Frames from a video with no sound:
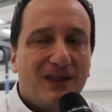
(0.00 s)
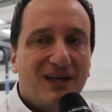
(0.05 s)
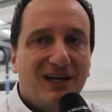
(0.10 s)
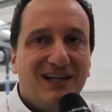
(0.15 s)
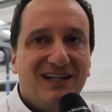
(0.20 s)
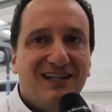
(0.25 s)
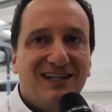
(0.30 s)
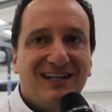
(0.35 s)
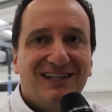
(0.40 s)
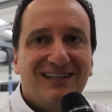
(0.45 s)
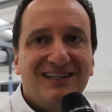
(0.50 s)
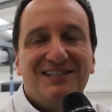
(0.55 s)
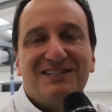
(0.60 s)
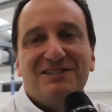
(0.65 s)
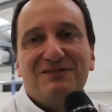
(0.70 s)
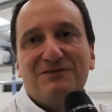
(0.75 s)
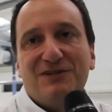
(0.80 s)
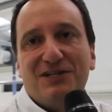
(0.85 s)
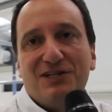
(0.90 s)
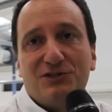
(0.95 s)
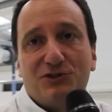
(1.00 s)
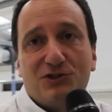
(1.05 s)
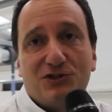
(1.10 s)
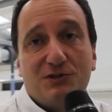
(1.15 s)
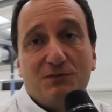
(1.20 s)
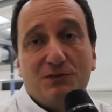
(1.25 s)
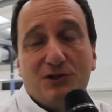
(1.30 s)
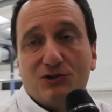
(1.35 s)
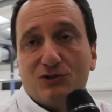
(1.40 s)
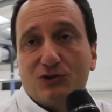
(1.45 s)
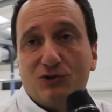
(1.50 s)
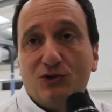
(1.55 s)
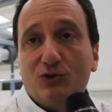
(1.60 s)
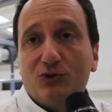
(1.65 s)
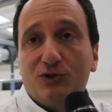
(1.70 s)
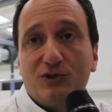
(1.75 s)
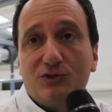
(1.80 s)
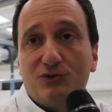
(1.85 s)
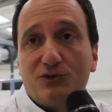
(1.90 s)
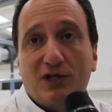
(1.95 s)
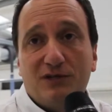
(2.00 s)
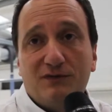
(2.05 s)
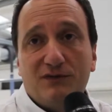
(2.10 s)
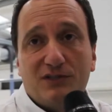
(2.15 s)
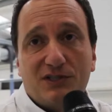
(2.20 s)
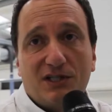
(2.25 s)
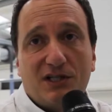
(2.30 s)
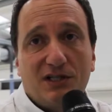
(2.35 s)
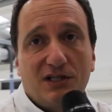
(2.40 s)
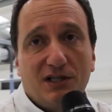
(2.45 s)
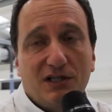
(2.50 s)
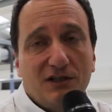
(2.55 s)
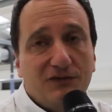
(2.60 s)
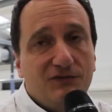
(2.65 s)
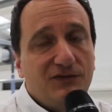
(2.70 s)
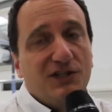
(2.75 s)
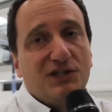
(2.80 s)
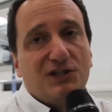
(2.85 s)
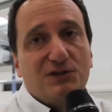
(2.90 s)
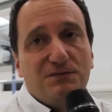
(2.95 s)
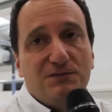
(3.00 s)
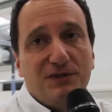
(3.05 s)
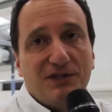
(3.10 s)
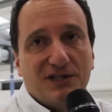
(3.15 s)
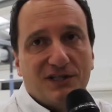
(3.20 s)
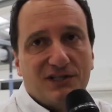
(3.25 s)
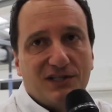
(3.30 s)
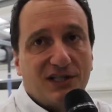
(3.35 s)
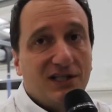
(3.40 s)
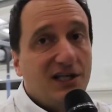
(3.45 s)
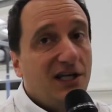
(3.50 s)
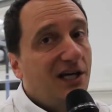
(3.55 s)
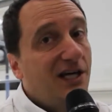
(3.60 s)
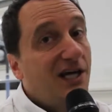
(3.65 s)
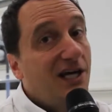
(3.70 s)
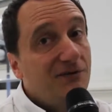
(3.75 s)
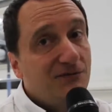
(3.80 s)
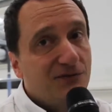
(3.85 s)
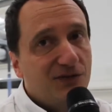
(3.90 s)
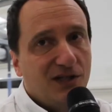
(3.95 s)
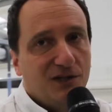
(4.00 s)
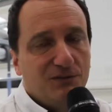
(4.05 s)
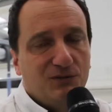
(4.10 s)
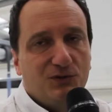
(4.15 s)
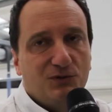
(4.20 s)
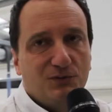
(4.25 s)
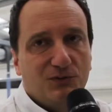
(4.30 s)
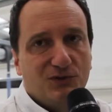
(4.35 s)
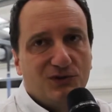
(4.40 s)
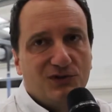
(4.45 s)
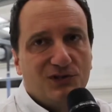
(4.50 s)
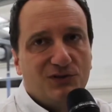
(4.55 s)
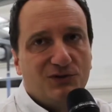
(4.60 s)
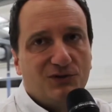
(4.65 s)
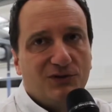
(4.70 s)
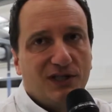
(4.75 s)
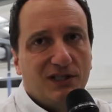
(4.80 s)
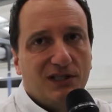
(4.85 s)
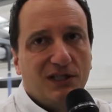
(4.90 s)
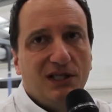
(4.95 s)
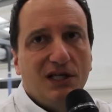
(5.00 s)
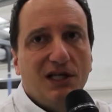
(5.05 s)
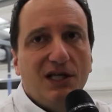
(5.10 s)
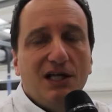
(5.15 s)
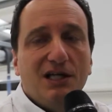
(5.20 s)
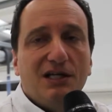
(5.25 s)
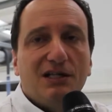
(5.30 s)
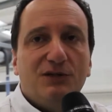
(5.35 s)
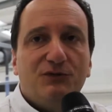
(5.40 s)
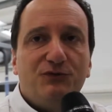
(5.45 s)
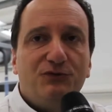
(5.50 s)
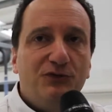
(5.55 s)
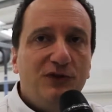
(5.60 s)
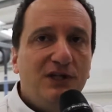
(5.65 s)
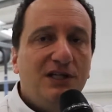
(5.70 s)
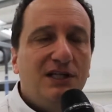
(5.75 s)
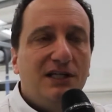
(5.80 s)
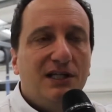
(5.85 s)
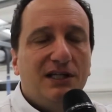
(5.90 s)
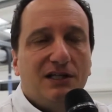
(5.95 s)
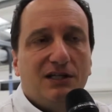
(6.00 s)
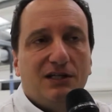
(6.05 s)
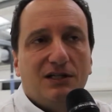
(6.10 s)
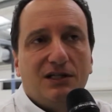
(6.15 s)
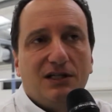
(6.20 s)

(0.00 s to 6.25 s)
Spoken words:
And this is very interesting, because although the drivers are very experienced and they have come to Monza already, the feeling